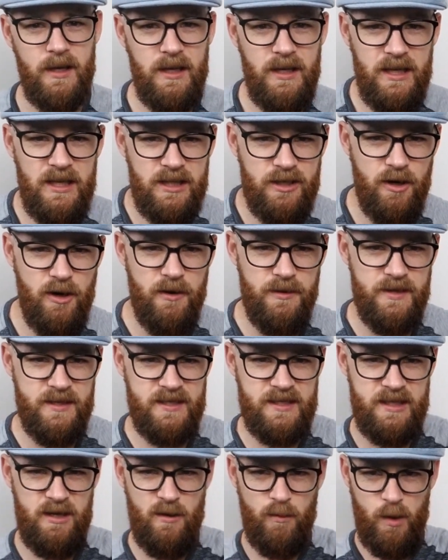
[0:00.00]
He turned the
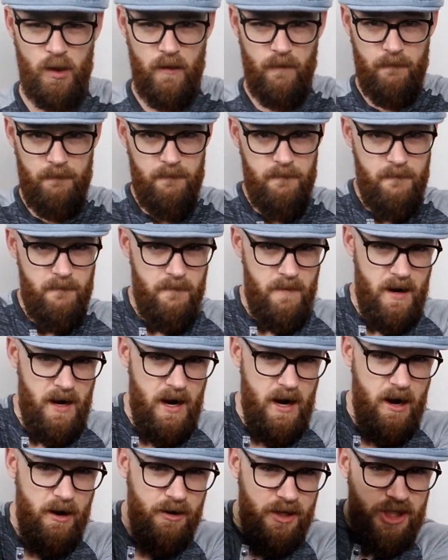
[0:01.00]
steering wheel very